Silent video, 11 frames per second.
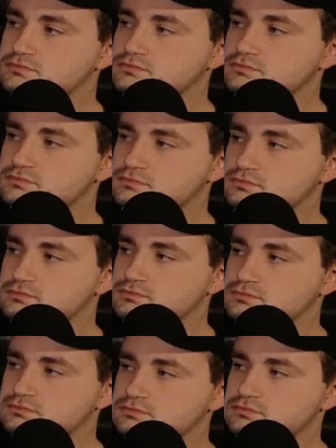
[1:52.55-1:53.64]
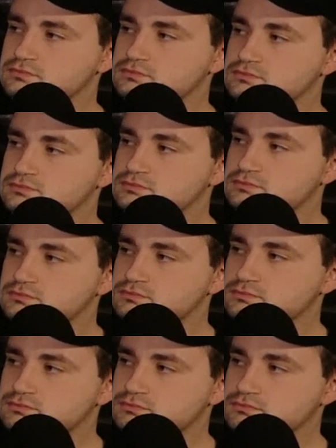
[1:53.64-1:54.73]

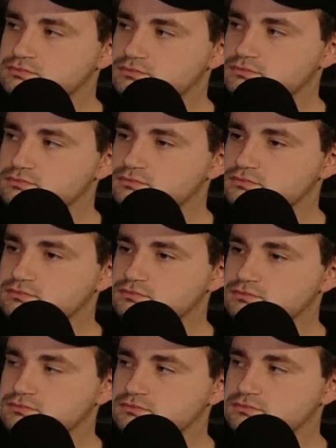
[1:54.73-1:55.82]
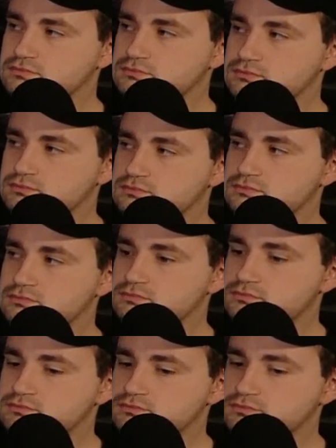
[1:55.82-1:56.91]

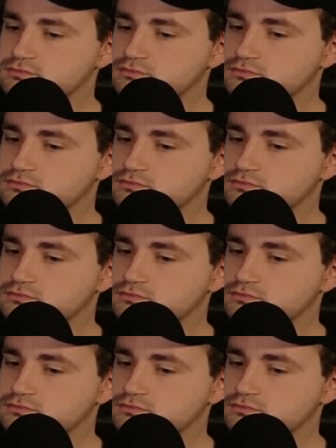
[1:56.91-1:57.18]
No words are spoken by the person on screen.